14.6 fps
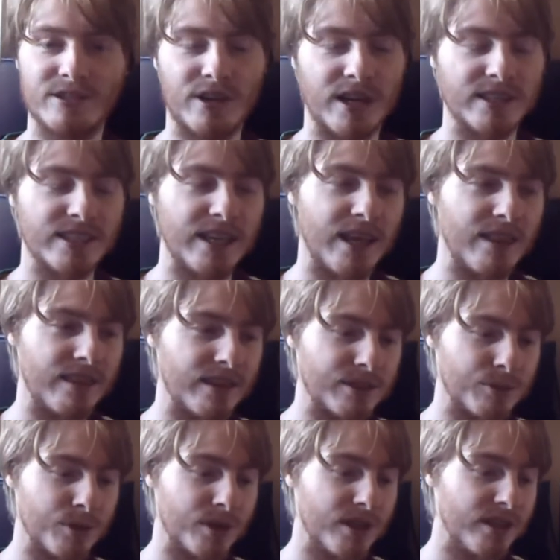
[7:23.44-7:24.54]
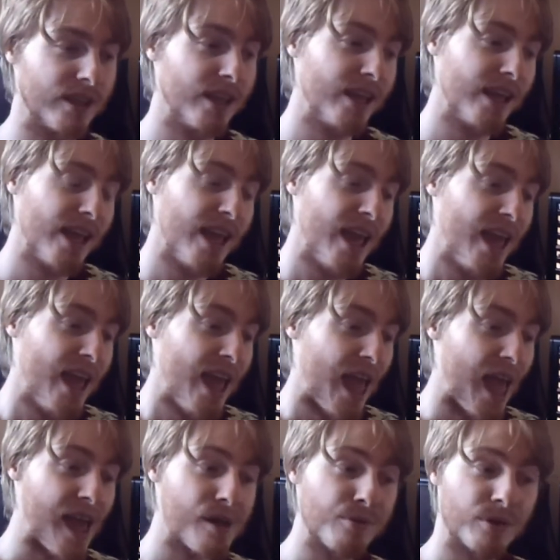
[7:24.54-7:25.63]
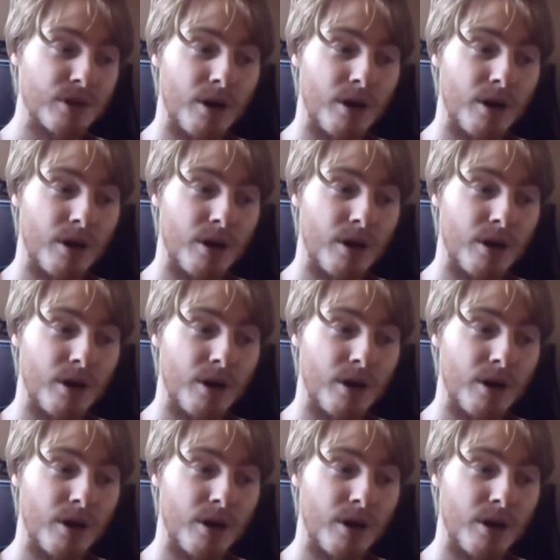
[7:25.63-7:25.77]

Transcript: it and tried to get things working. And